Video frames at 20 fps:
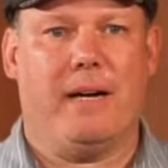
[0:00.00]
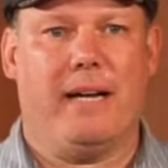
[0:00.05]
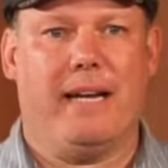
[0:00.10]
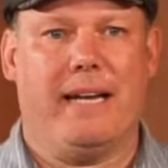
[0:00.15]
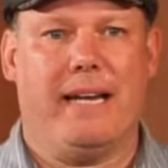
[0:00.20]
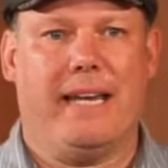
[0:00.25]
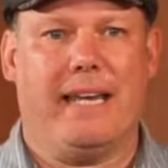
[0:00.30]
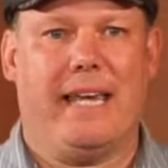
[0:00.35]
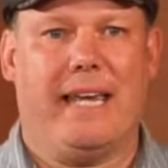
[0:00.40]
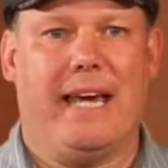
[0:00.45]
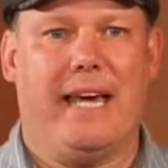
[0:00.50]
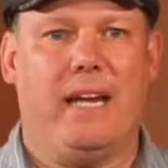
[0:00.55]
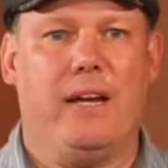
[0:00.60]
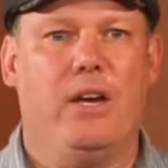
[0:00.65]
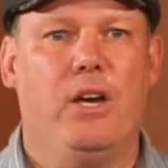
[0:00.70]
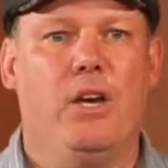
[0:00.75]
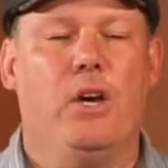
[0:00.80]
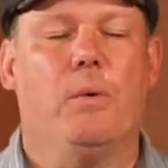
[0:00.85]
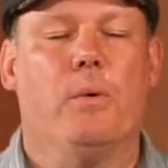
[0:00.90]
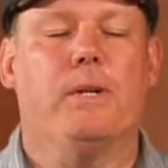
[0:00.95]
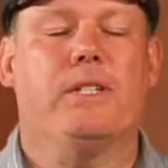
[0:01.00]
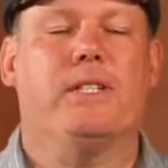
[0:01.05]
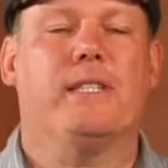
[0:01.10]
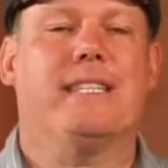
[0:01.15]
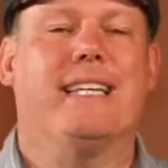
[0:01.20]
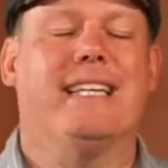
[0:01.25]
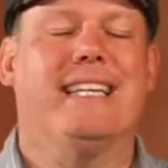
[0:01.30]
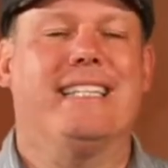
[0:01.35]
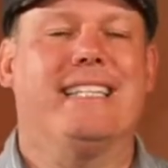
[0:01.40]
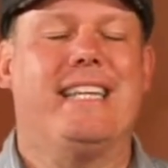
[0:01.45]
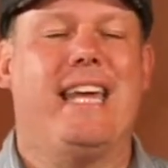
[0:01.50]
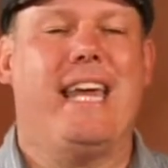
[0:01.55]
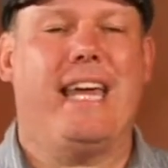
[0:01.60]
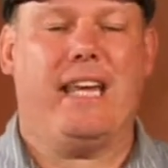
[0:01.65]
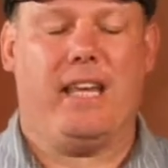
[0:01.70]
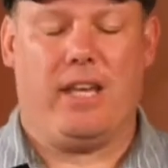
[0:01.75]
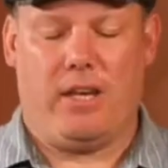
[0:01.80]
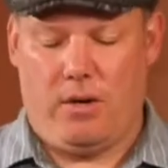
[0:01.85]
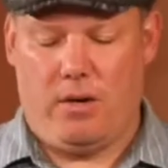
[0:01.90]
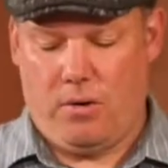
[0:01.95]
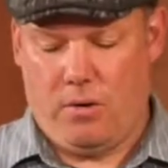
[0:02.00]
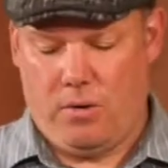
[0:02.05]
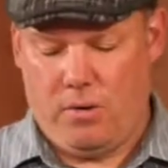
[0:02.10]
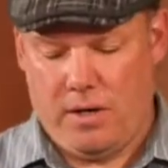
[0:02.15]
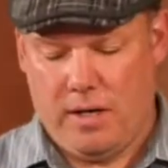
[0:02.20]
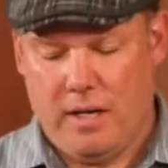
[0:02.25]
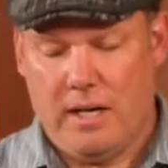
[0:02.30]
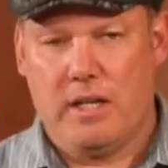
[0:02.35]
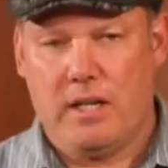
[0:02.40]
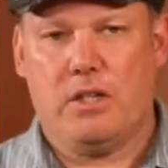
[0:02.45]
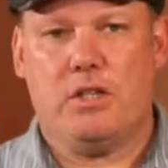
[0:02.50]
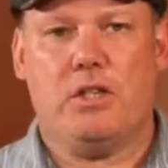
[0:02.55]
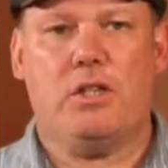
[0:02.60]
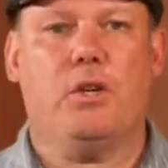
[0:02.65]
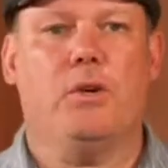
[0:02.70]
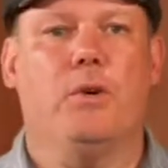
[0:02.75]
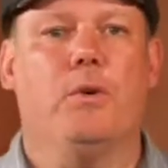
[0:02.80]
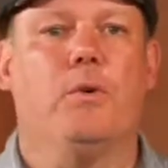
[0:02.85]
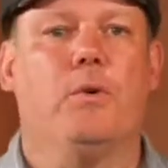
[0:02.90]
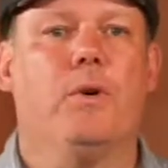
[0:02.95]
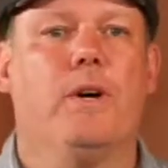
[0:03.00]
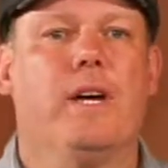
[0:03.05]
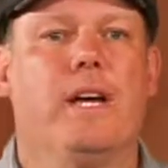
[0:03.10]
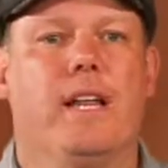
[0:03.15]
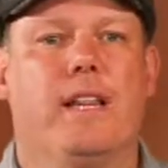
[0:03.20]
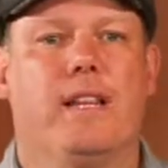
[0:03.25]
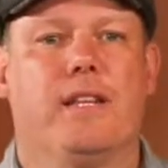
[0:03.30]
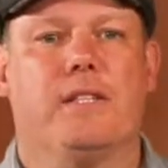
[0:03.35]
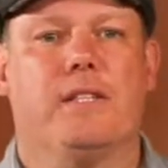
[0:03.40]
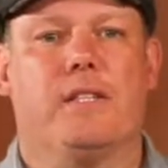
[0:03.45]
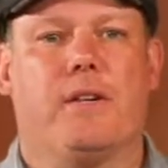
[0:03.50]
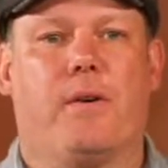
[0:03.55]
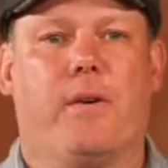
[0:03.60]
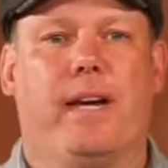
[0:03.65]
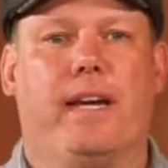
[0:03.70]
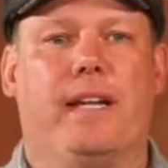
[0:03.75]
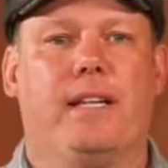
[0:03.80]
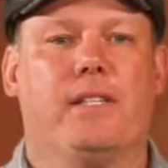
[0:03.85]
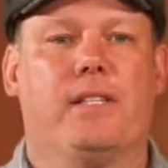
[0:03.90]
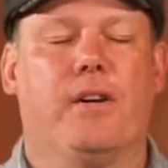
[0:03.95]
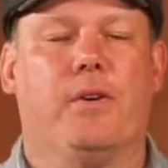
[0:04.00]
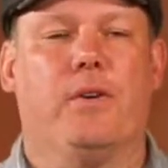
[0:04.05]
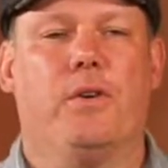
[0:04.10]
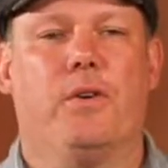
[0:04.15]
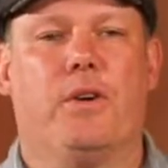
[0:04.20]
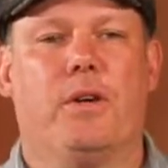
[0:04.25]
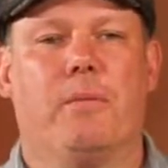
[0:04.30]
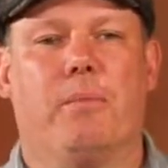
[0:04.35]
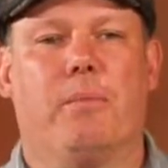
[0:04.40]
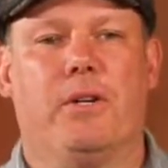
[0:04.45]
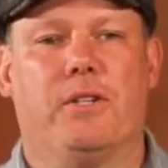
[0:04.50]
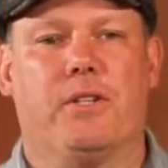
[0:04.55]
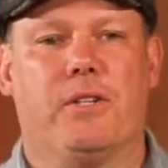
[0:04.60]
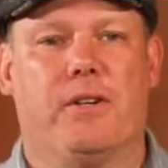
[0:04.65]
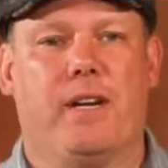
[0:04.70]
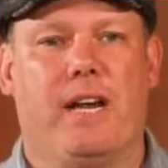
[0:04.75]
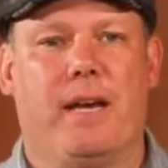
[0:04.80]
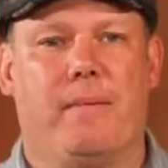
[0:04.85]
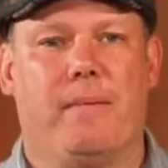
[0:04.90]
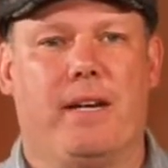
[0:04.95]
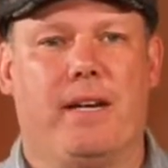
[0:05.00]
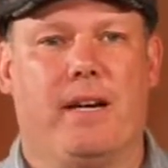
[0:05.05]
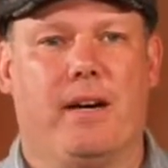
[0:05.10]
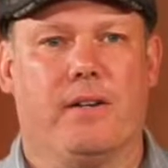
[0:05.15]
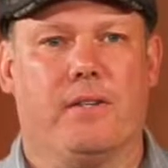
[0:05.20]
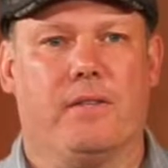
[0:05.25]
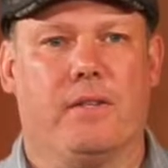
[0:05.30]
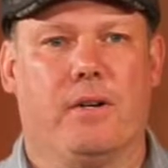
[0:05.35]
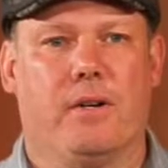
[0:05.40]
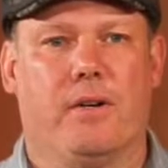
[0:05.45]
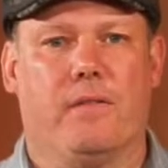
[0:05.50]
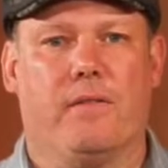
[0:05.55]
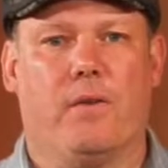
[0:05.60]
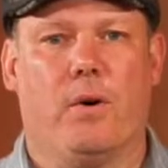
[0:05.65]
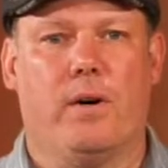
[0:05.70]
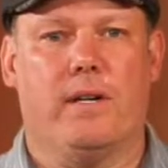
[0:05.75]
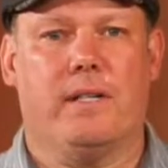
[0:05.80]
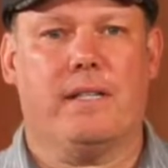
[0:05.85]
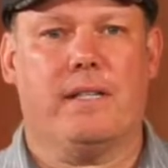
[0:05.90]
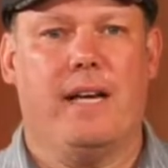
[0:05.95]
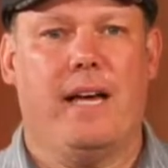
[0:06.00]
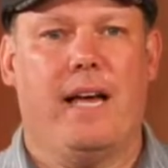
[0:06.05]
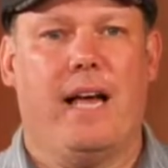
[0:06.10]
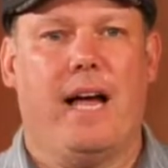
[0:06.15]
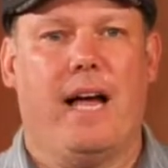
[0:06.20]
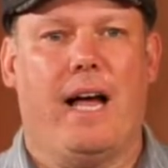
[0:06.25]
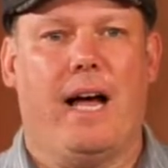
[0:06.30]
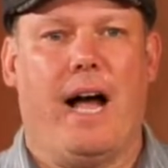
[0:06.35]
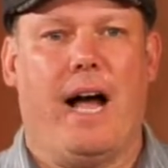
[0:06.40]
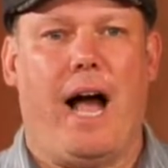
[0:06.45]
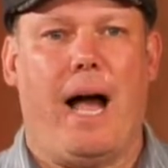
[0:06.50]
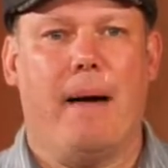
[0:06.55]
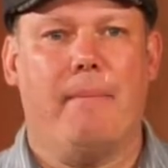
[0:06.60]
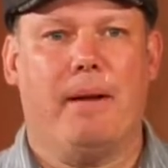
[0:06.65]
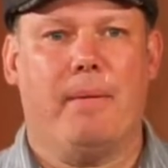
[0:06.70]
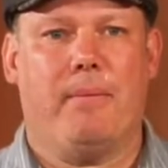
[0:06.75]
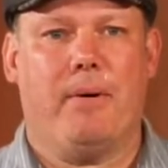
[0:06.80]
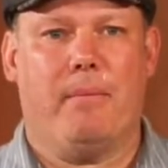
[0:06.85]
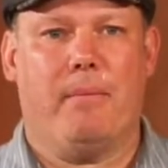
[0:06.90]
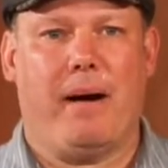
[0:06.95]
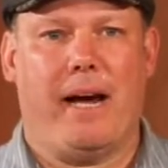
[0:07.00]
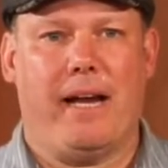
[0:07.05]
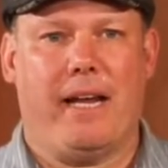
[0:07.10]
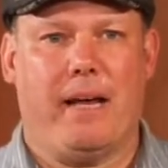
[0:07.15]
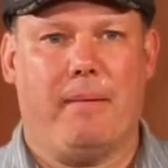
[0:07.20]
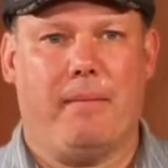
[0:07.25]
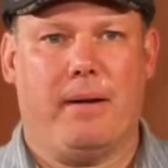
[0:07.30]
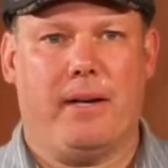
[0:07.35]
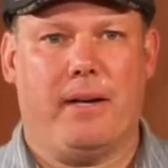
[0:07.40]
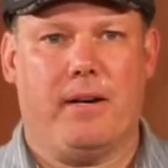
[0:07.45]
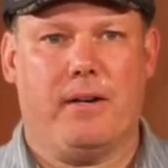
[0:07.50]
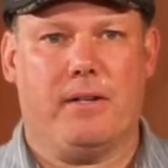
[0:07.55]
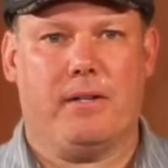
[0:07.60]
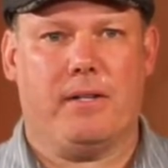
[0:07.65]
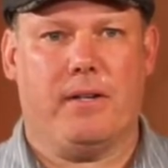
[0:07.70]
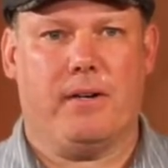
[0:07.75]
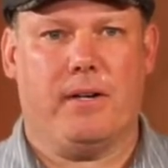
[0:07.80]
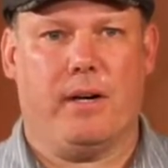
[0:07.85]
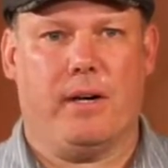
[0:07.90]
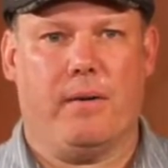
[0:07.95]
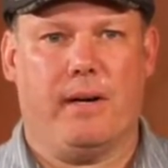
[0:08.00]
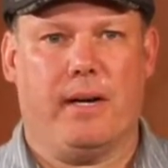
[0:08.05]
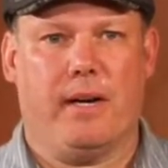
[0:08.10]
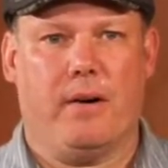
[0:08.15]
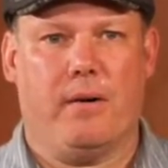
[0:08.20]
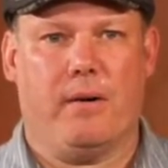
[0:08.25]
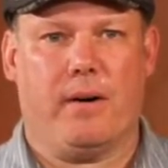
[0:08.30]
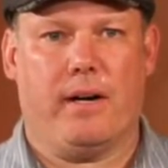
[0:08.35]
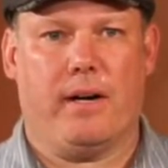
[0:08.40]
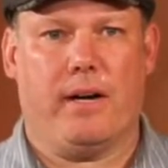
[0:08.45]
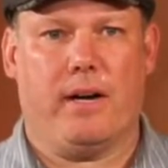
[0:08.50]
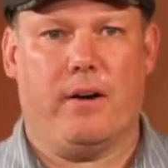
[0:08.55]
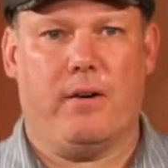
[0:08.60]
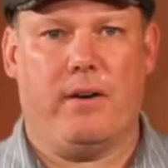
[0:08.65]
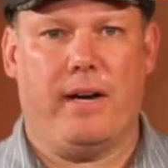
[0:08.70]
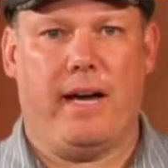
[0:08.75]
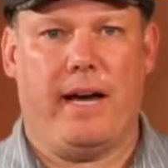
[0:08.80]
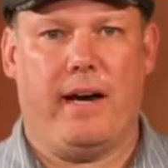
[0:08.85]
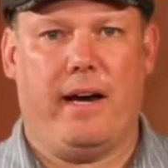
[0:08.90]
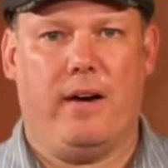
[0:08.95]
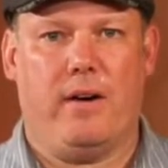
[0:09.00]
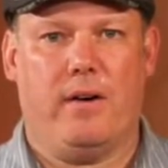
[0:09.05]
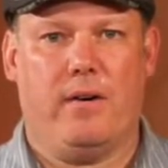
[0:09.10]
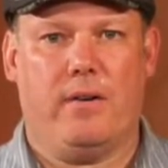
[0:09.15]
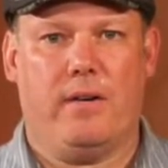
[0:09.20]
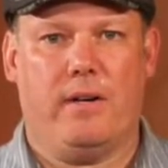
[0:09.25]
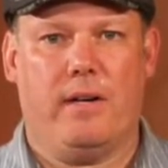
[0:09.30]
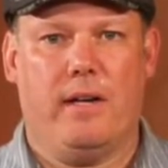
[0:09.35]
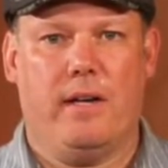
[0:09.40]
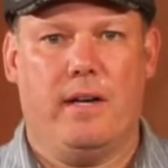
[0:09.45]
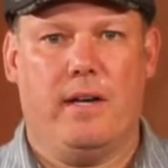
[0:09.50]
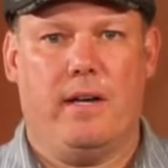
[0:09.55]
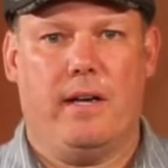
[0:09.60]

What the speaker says: button again, which is gonna take you to the screen so you can put your name in here. So of course, I'm gonna put my name in here. So here we go, we're gonna go down.